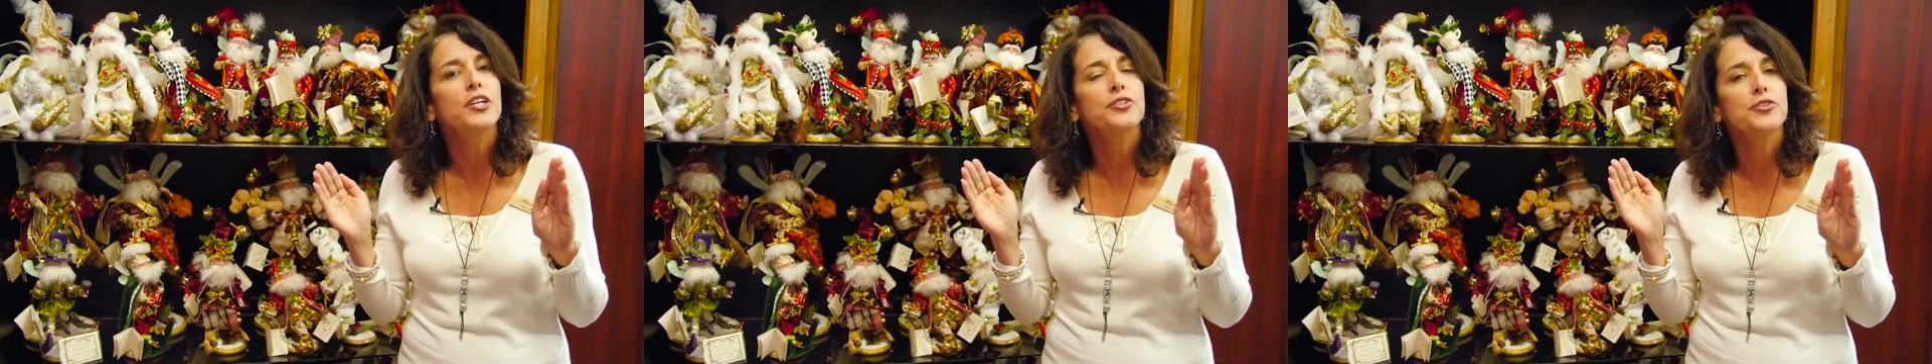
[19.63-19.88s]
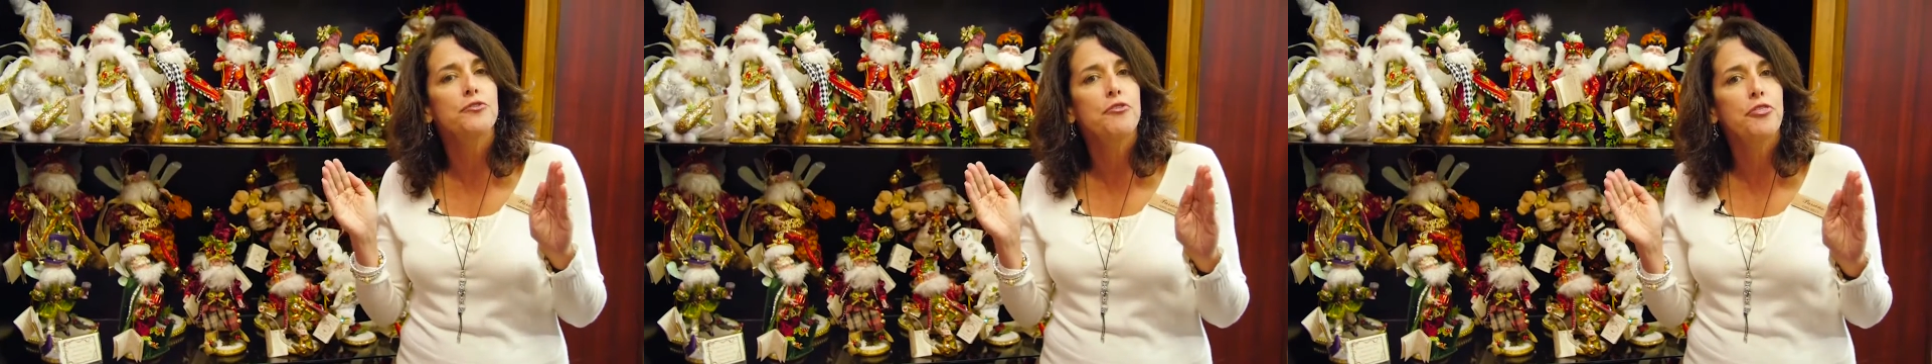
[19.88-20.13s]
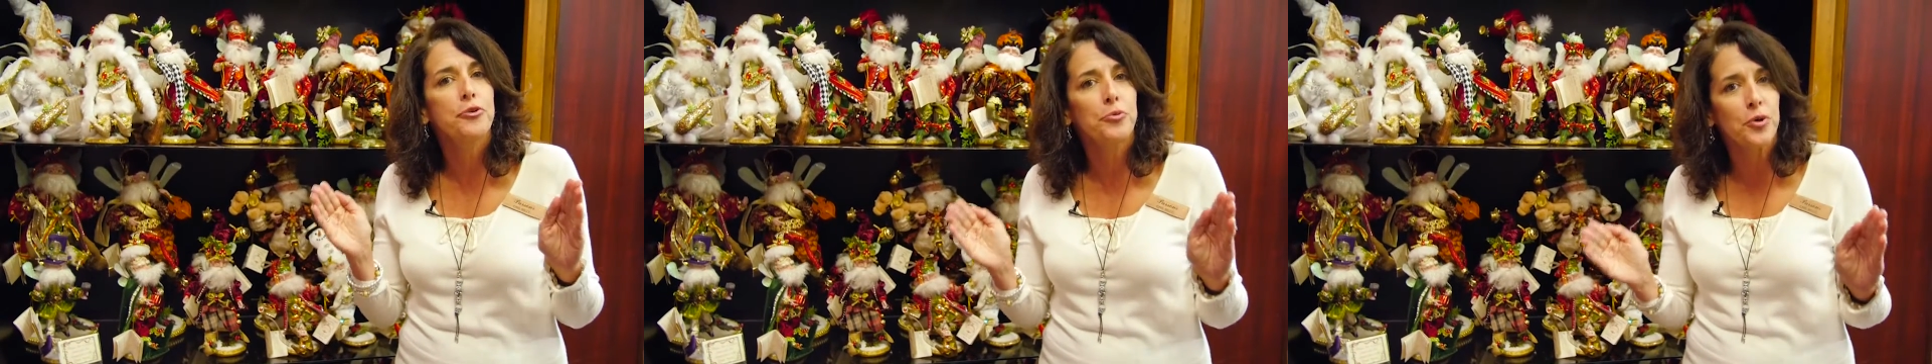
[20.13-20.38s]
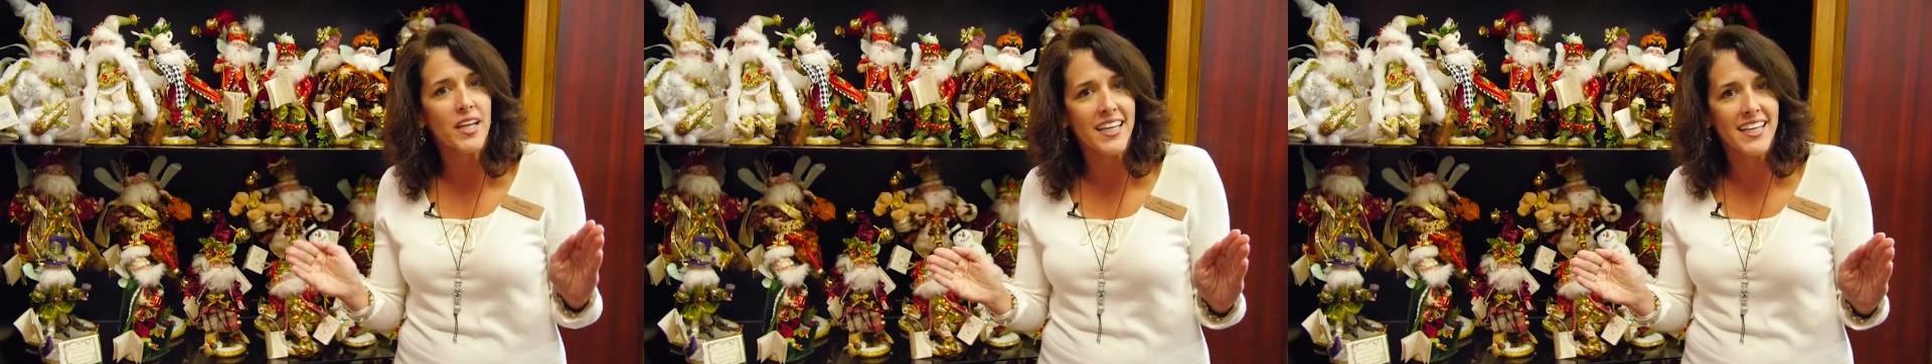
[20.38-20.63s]
to
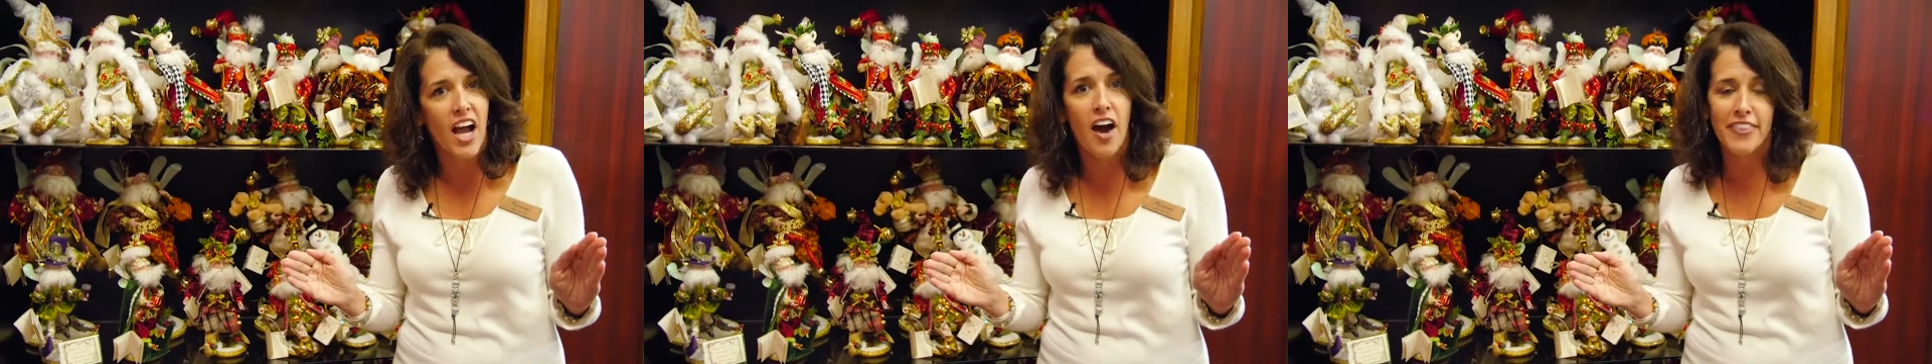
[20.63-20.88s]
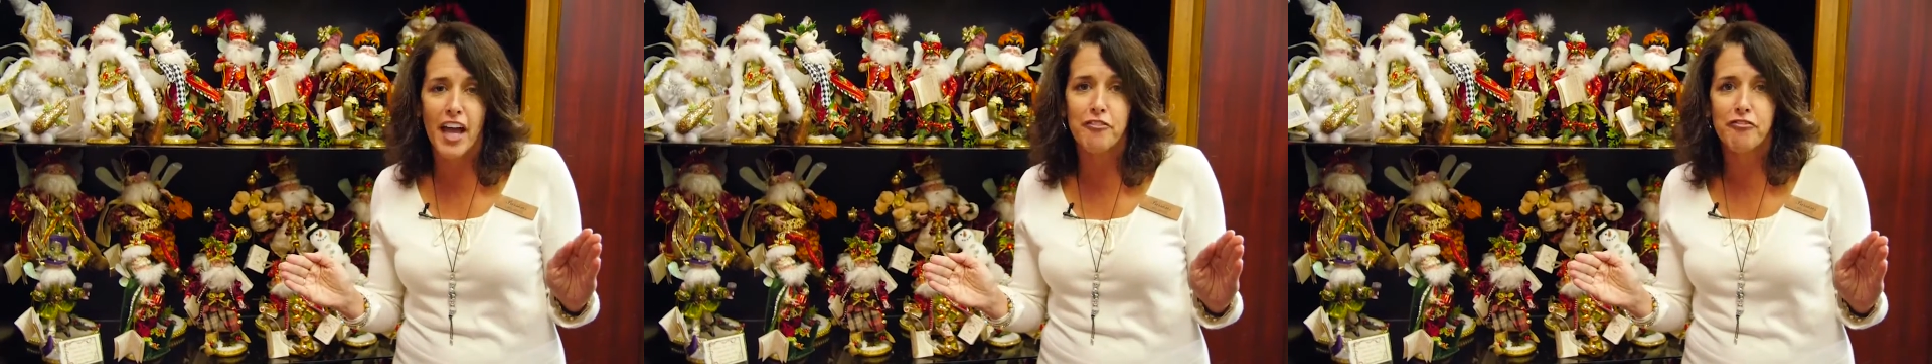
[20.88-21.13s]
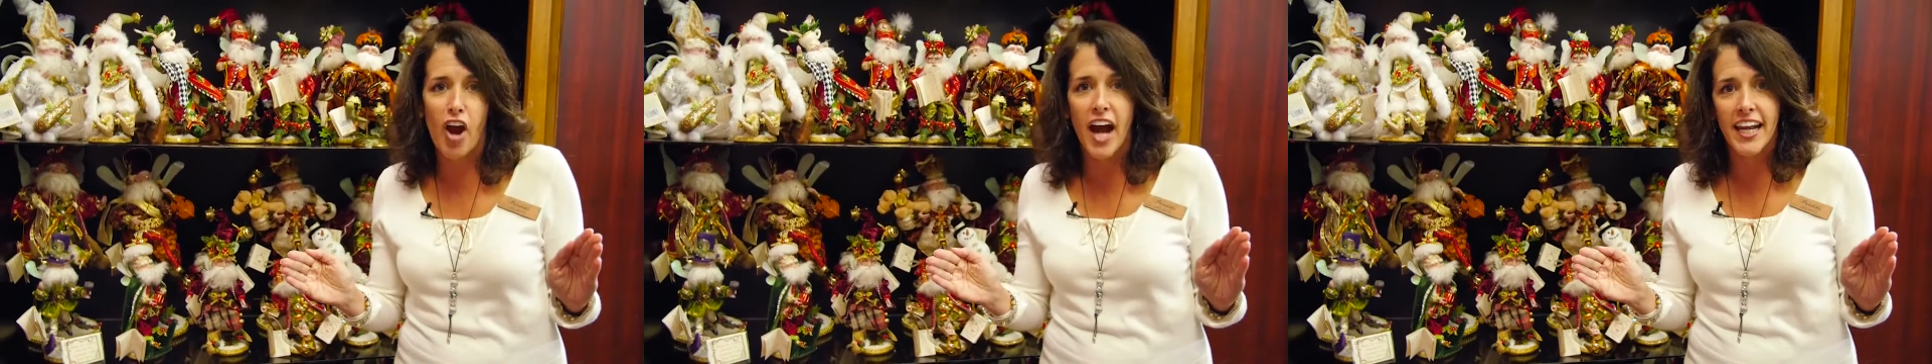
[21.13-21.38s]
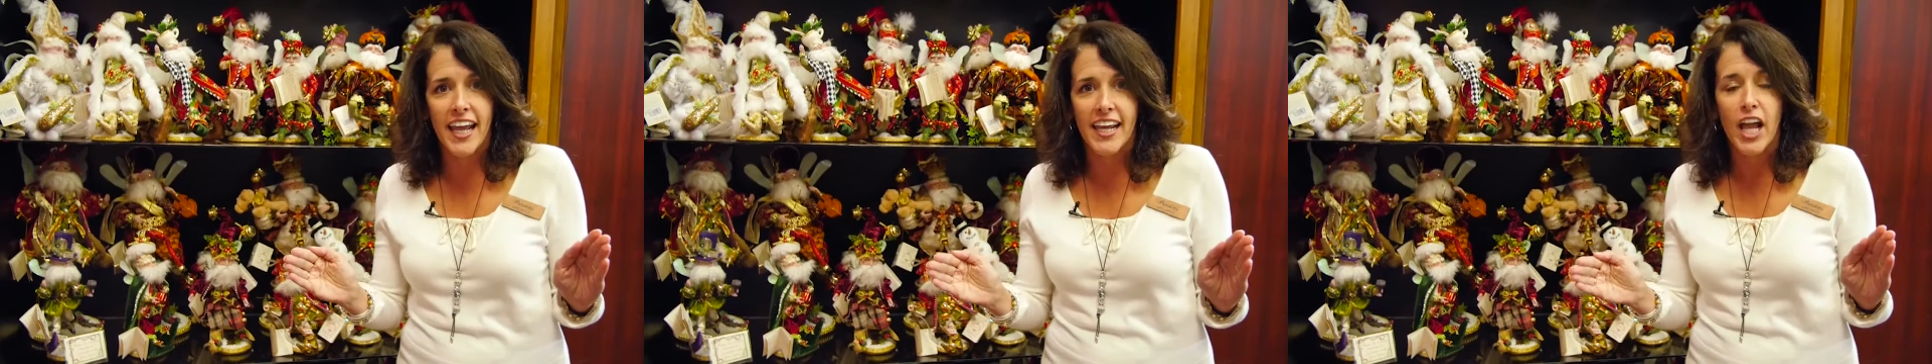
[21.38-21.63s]
3 on that
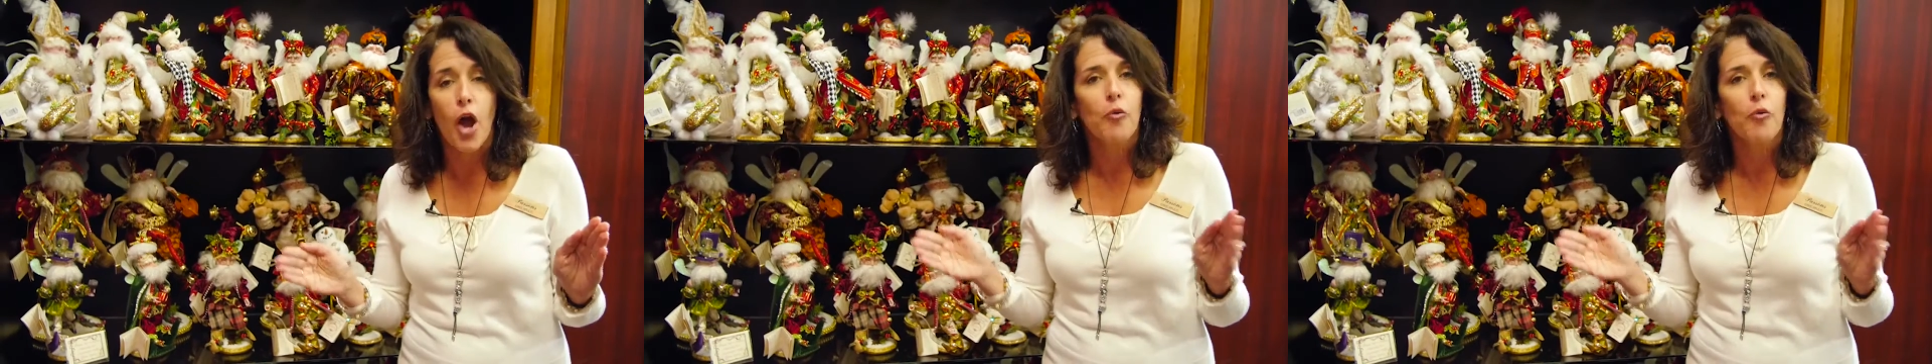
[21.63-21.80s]
Friday.